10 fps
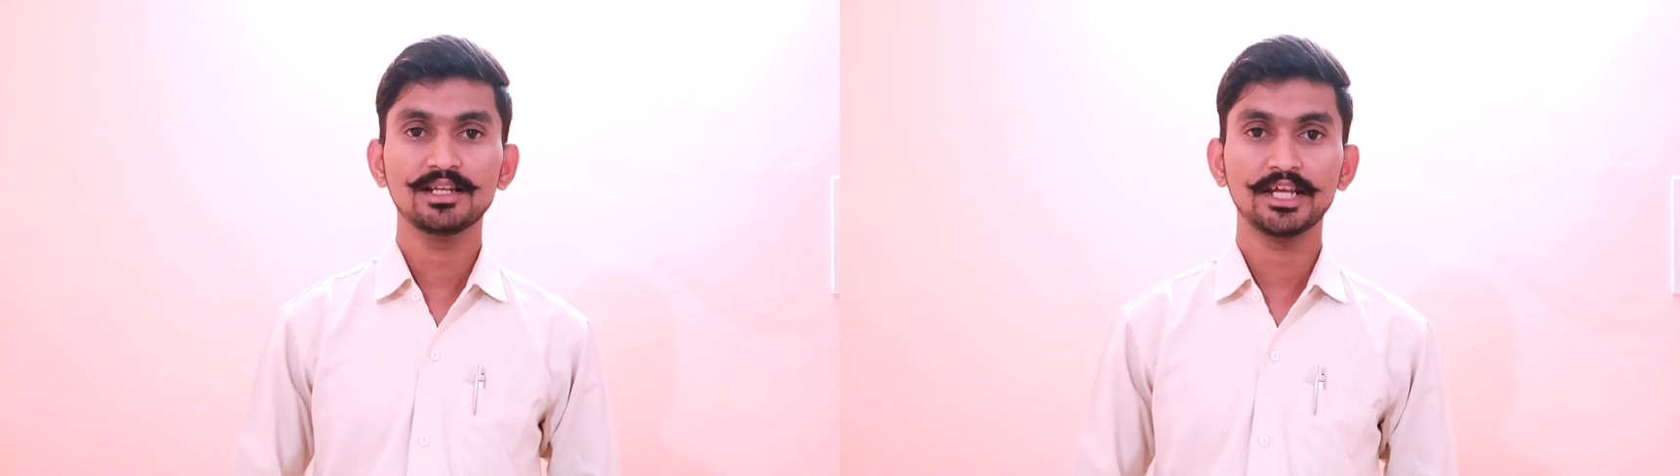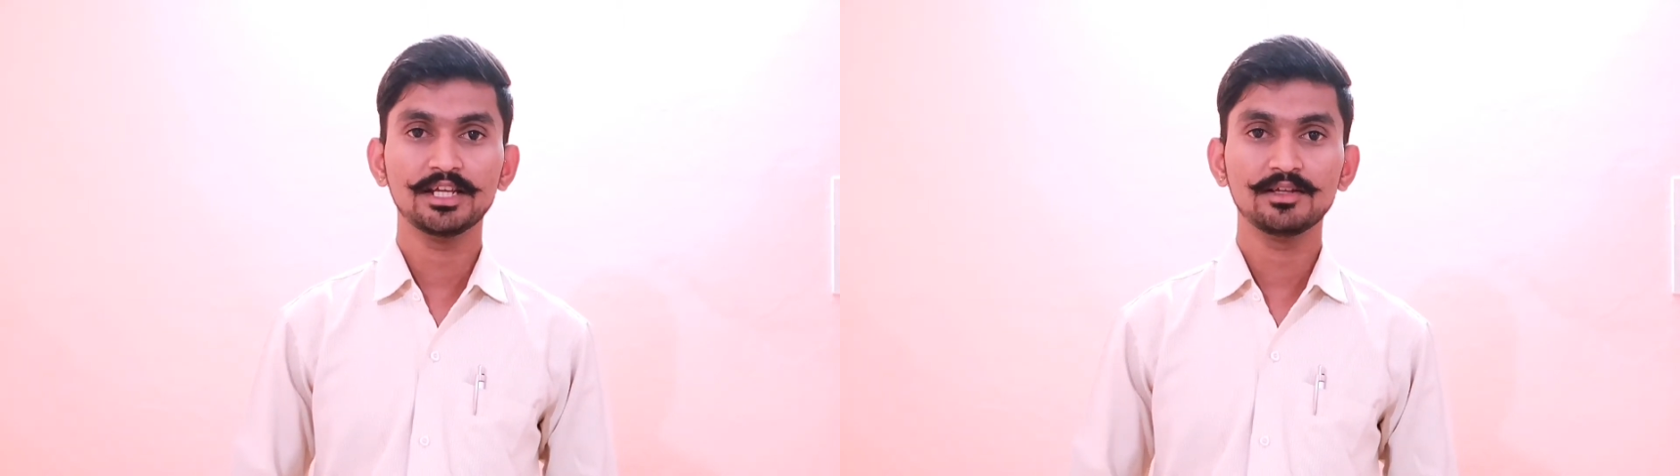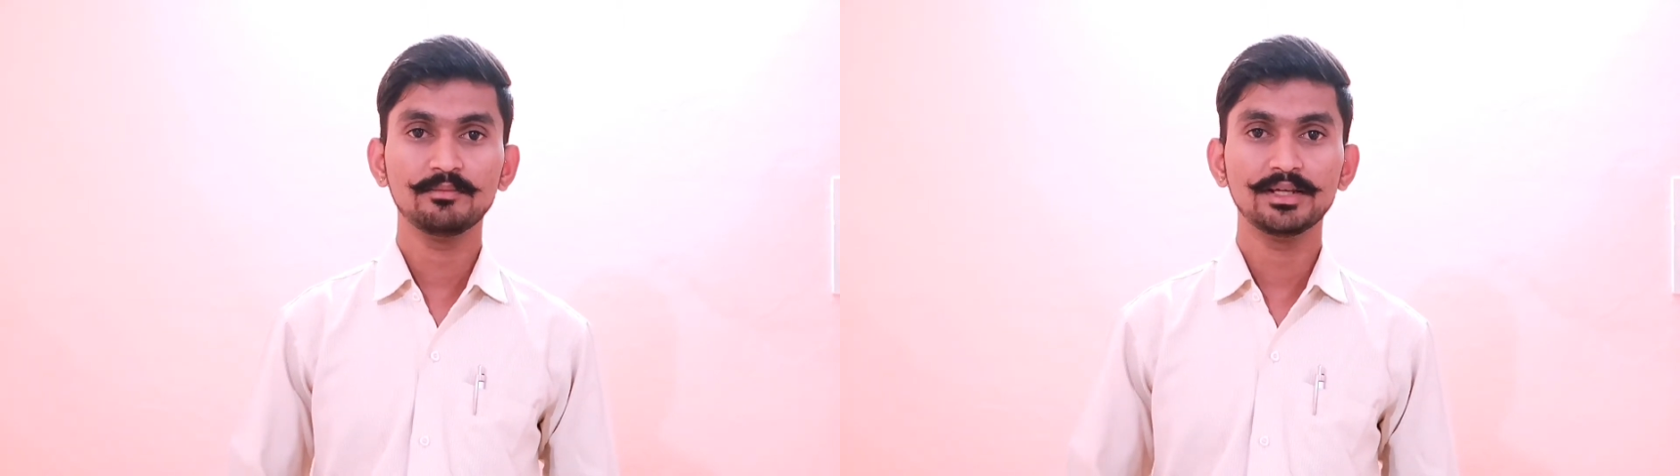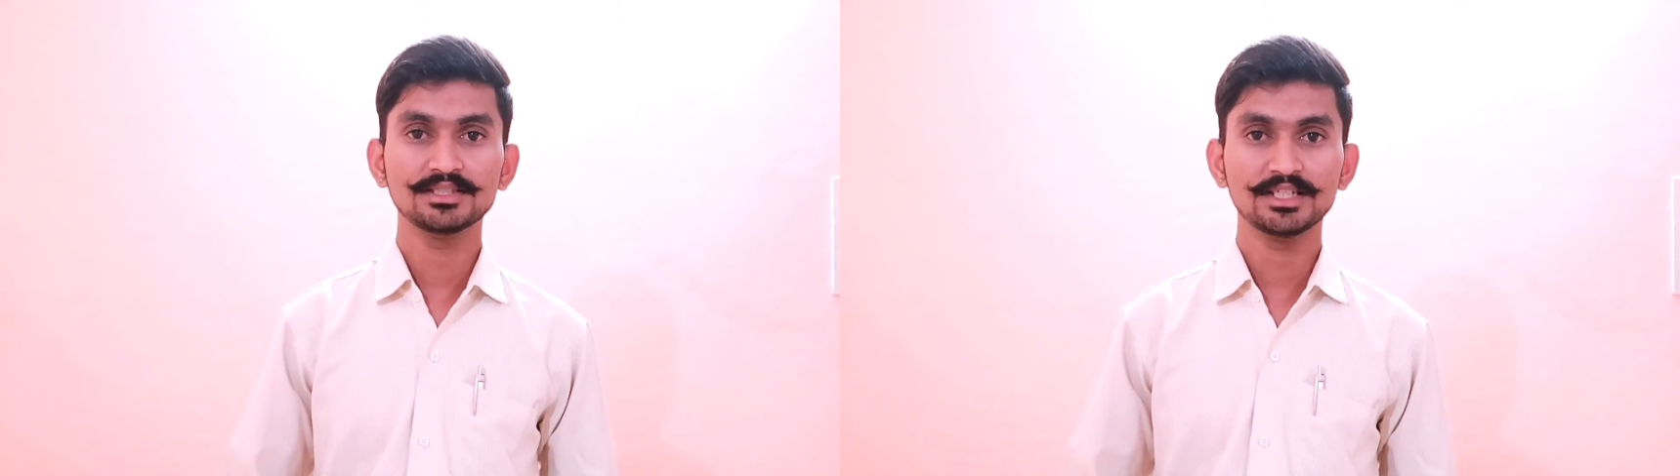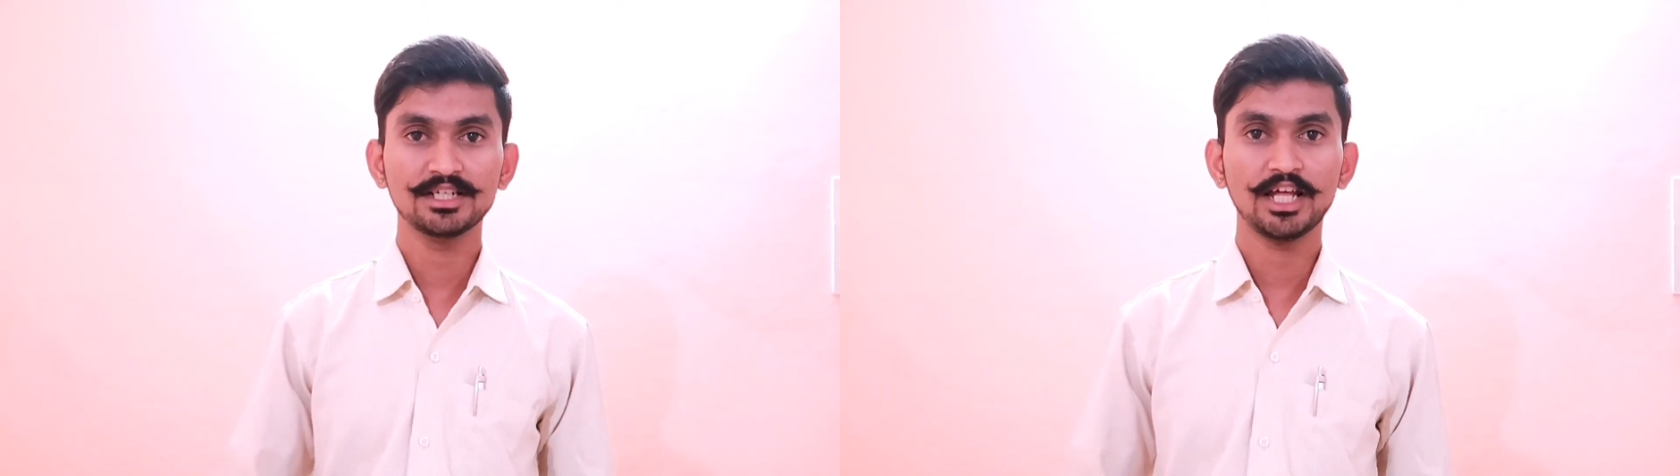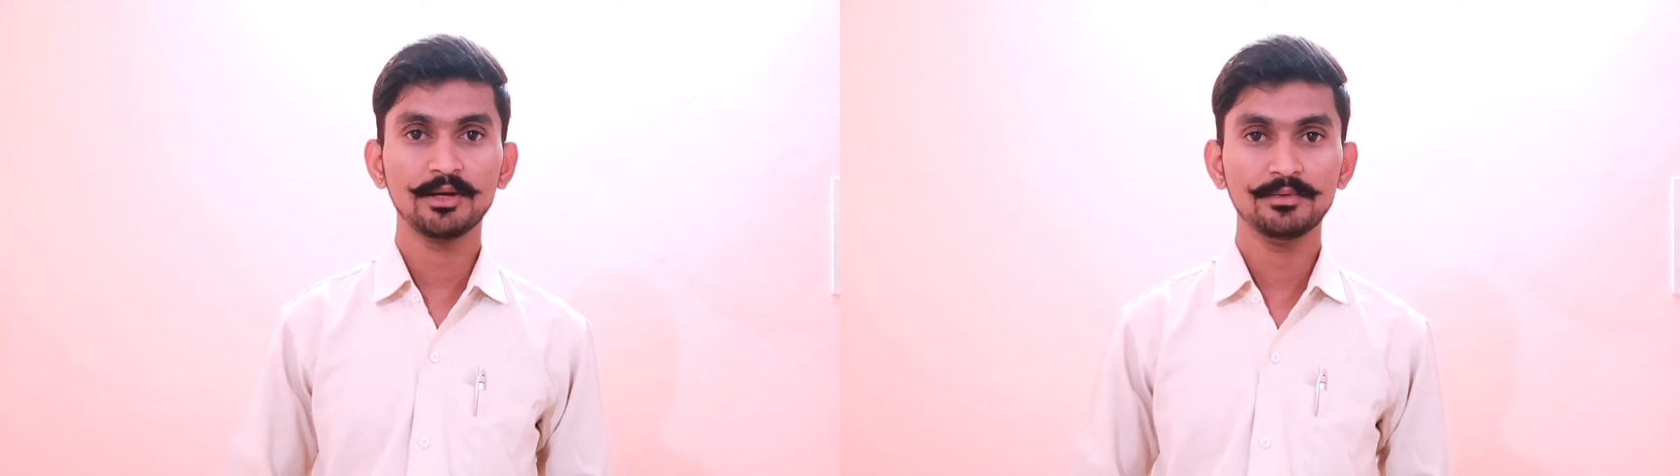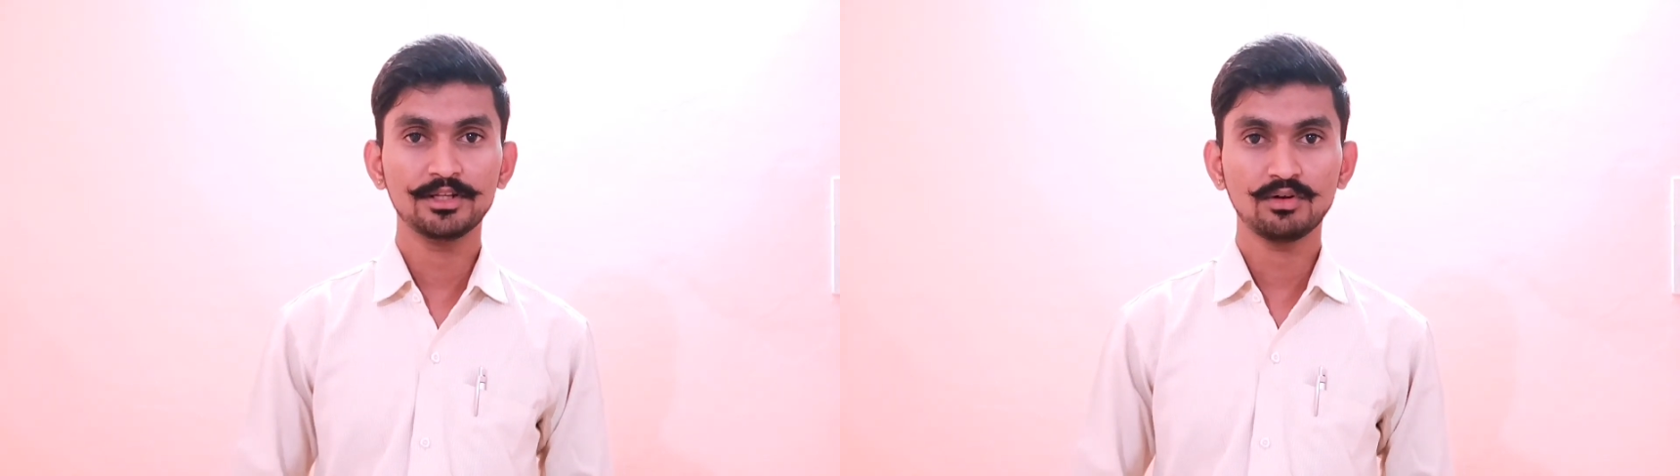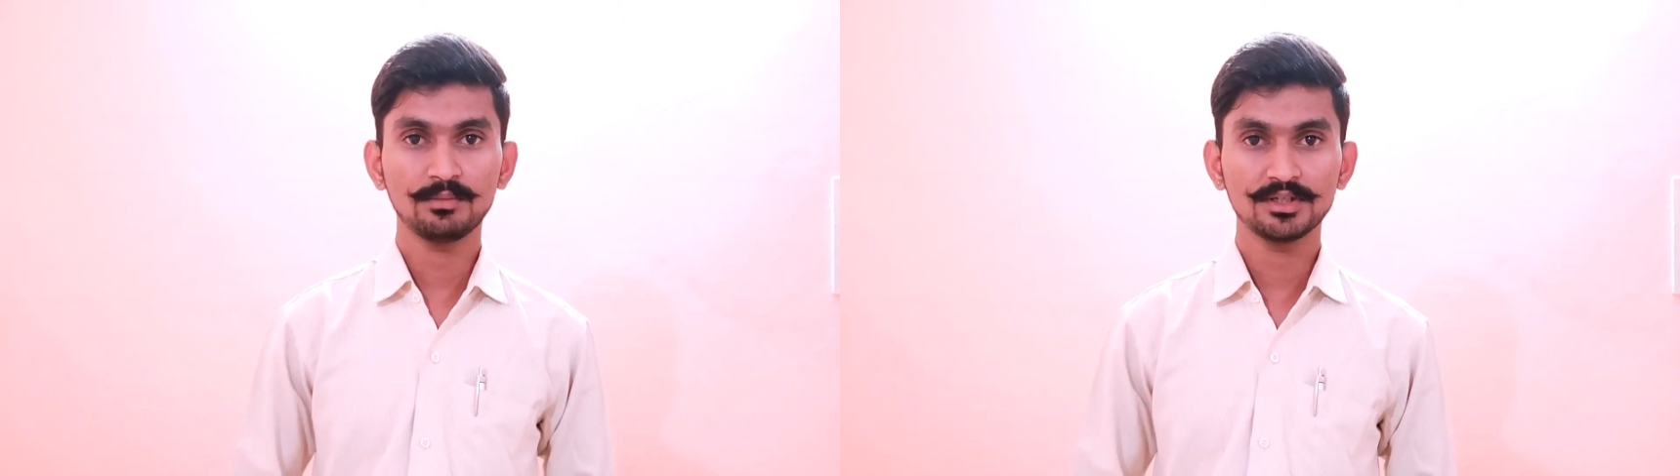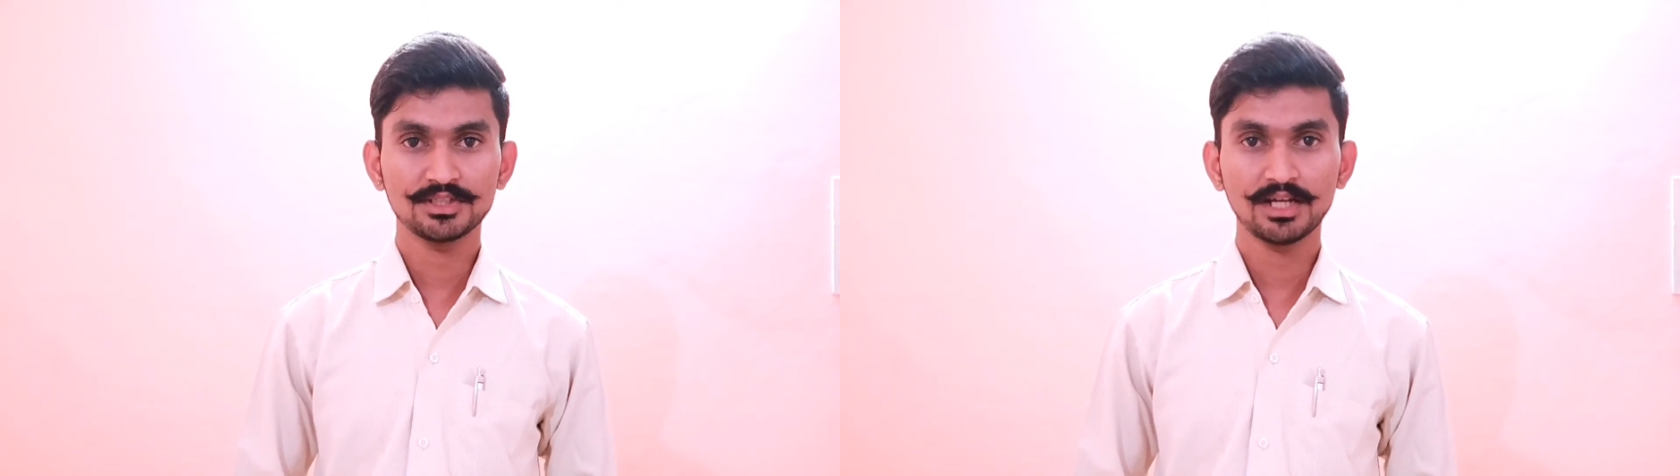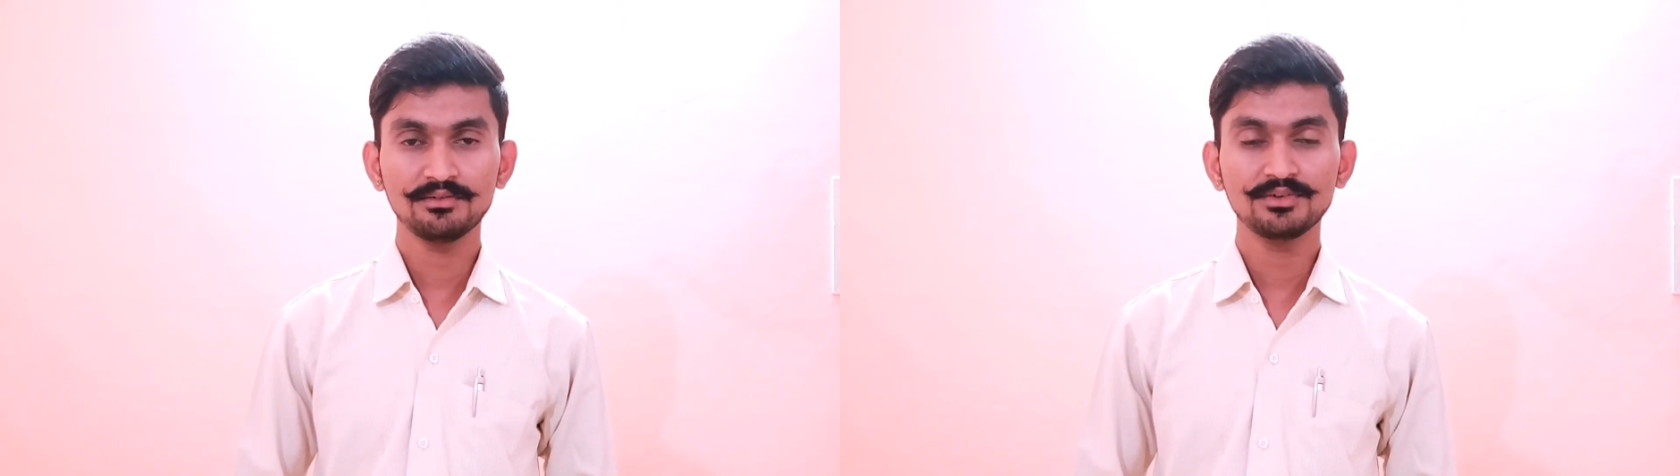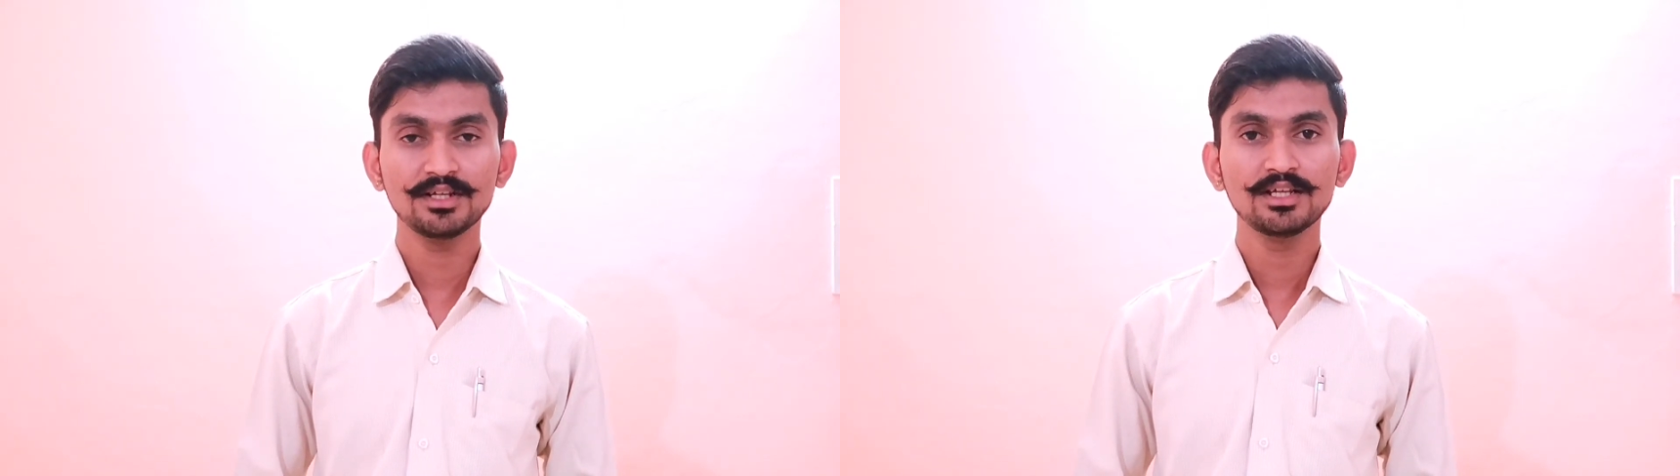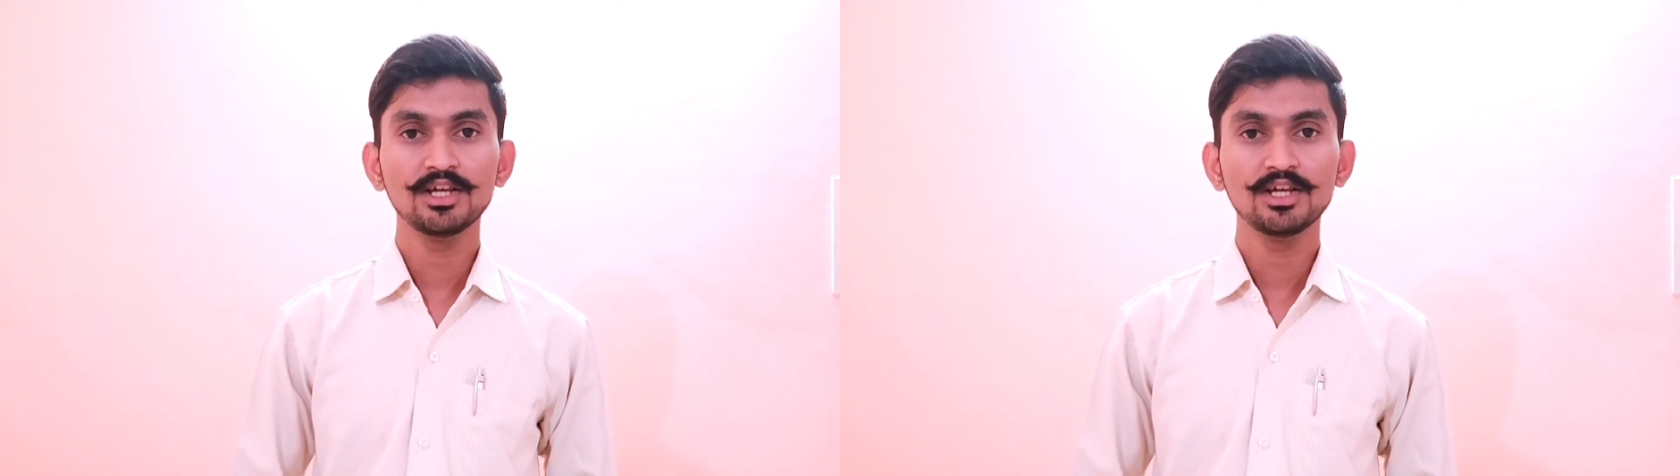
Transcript: like measuring diameter of a shaft